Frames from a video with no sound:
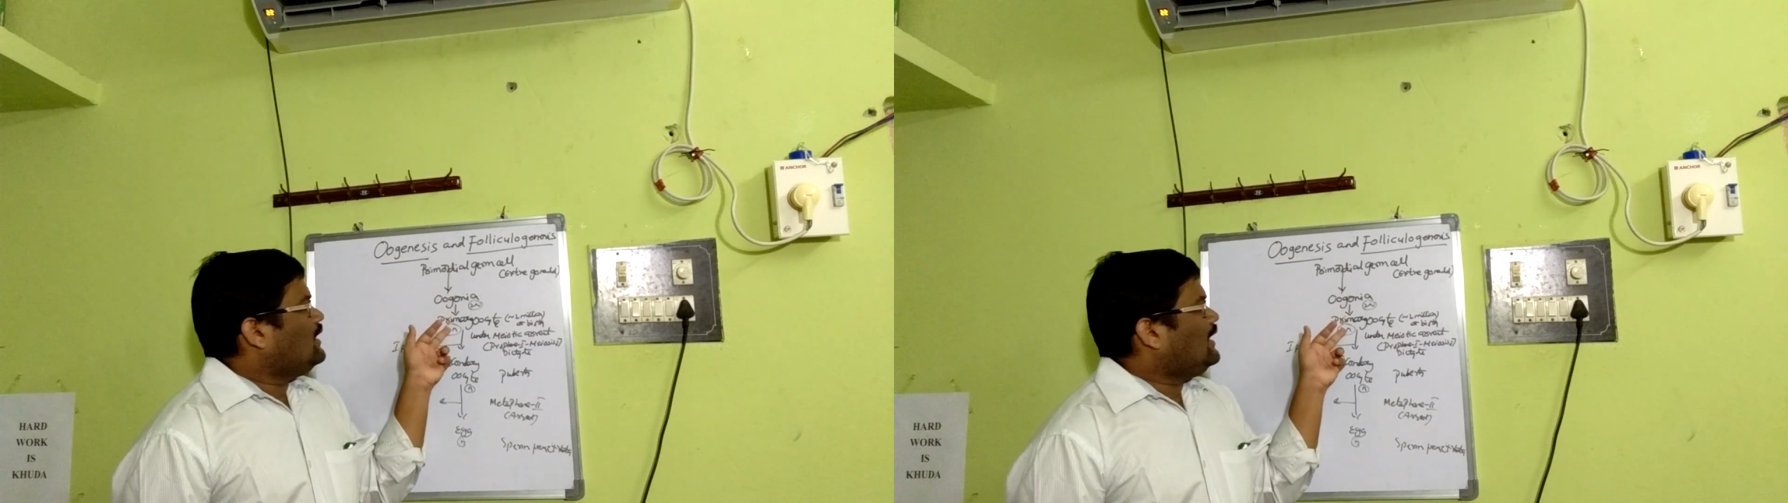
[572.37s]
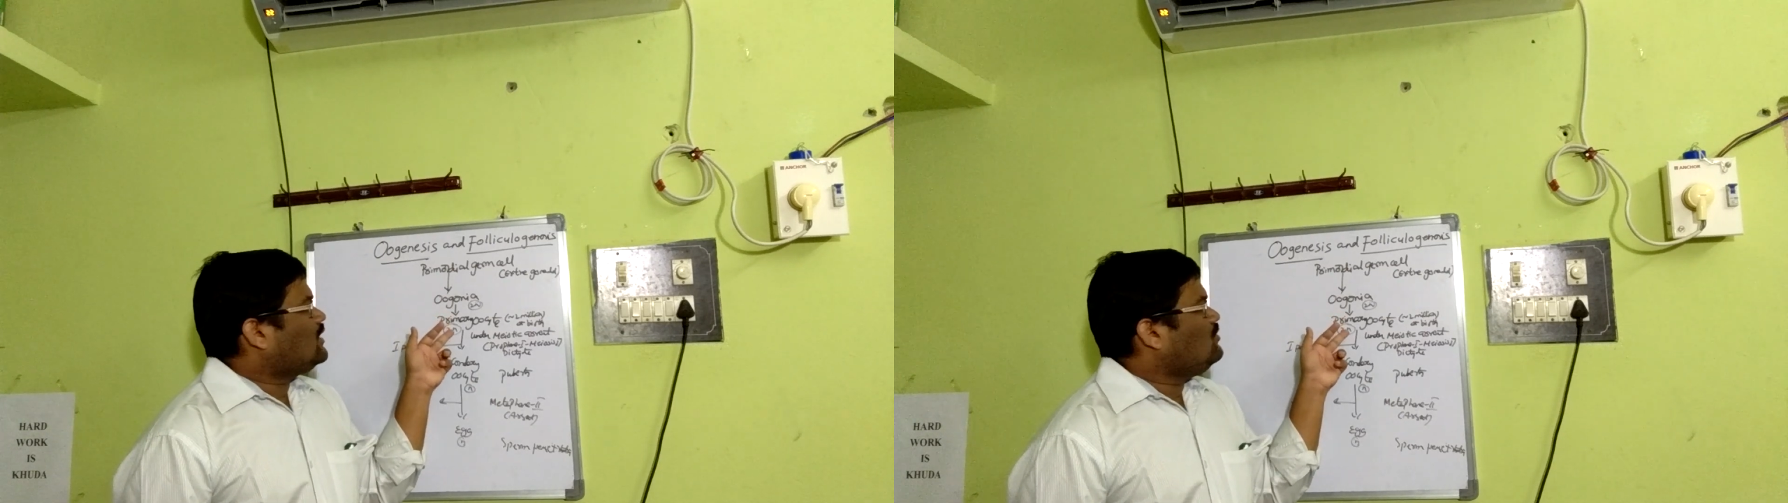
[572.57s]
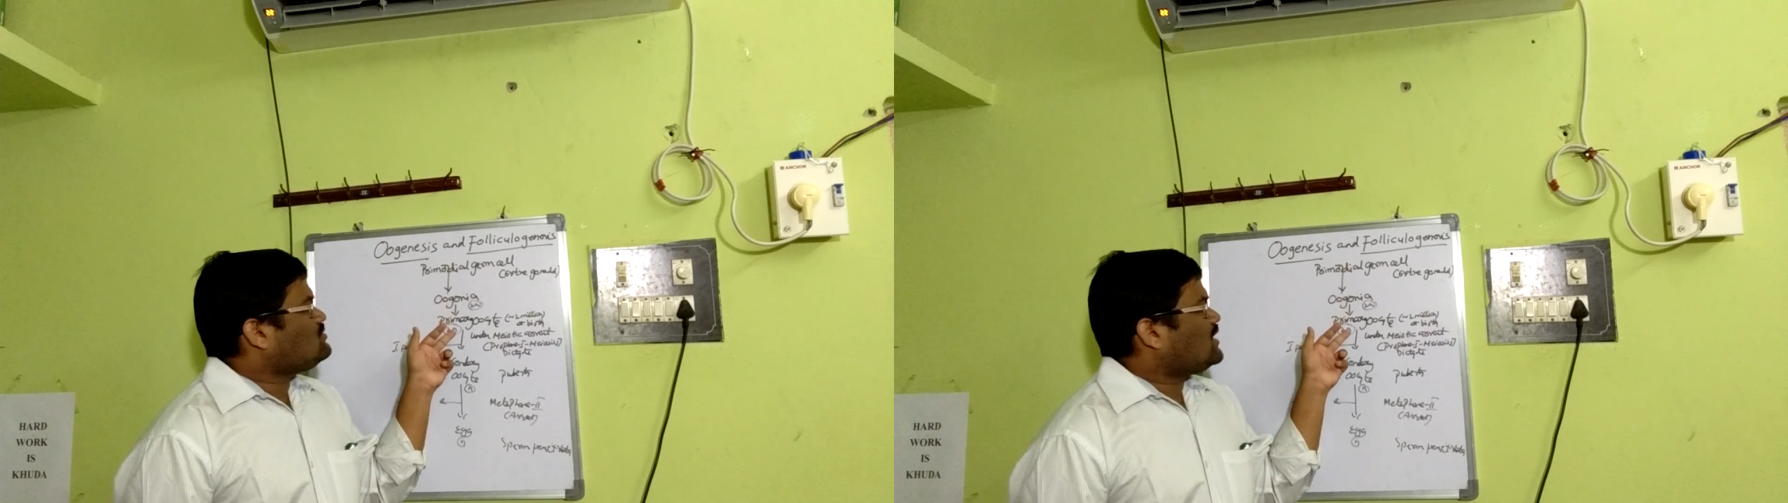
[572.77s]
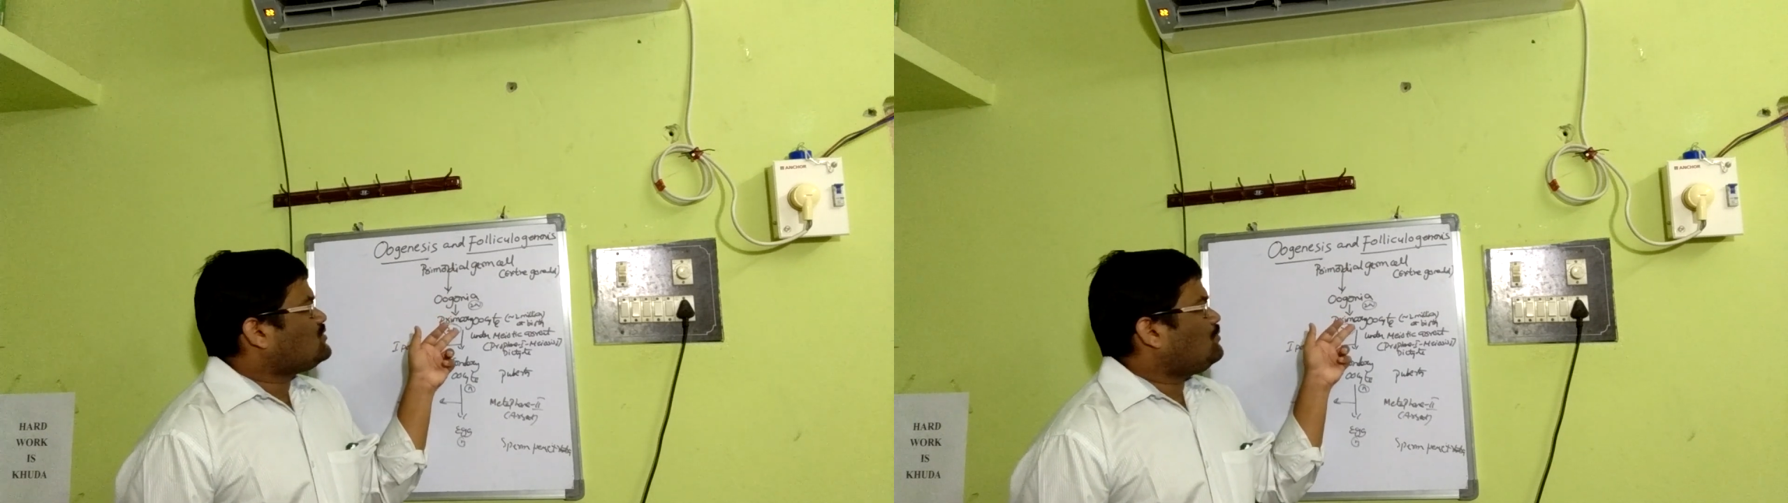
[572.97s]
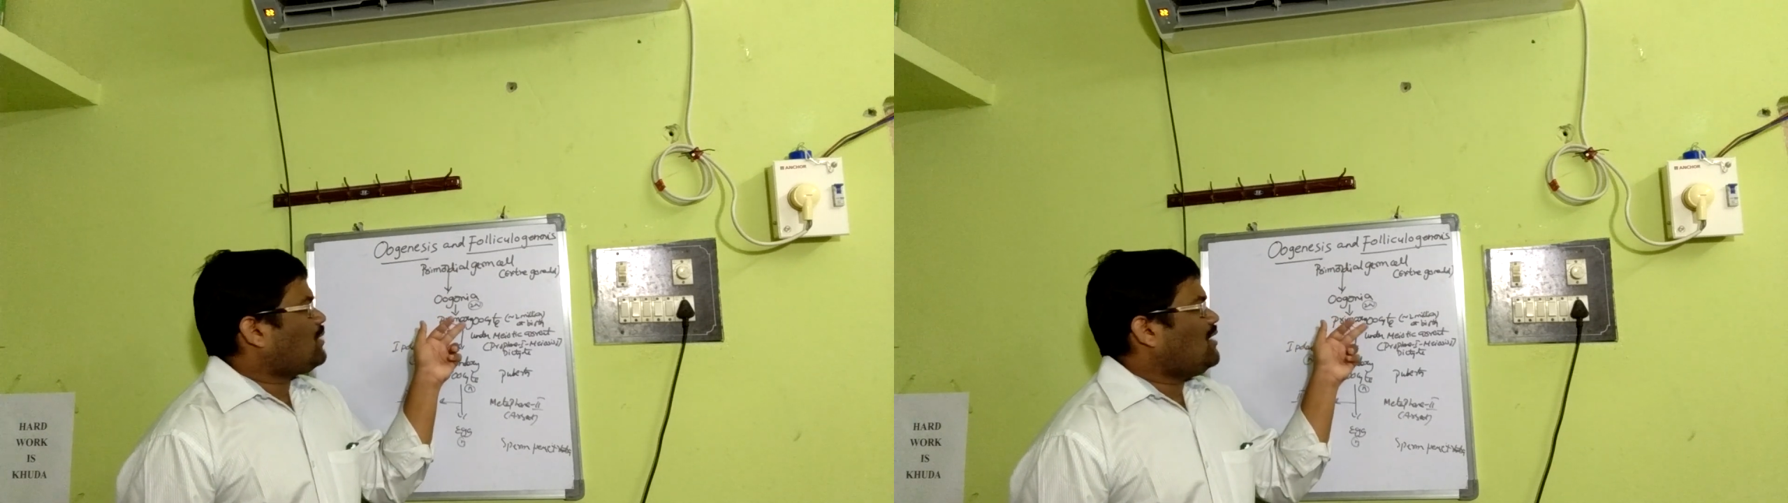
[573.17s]
it gives
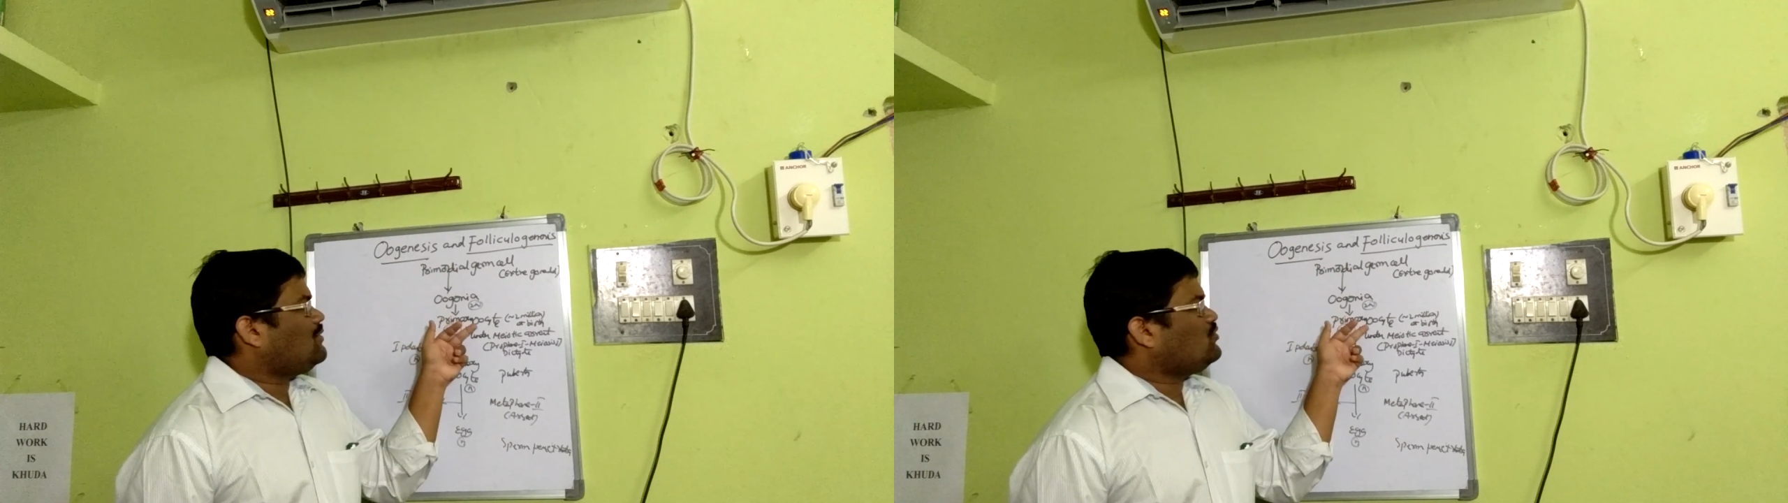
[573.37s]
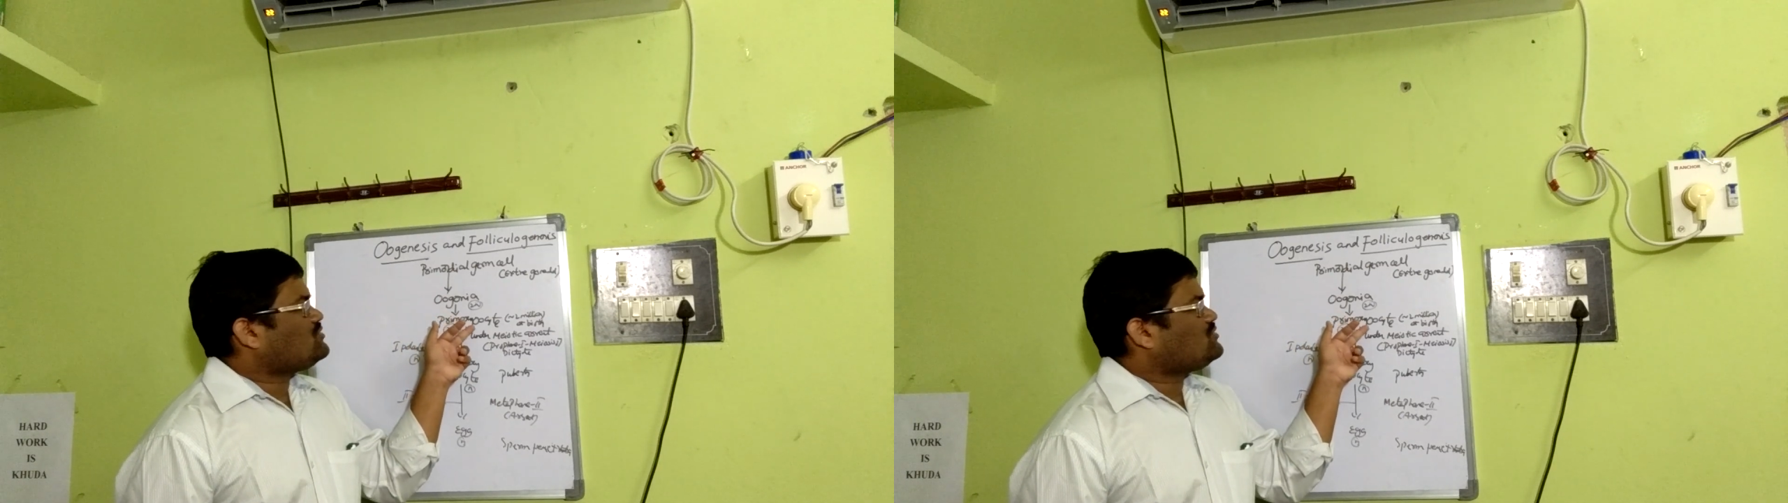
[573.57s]
rise to primary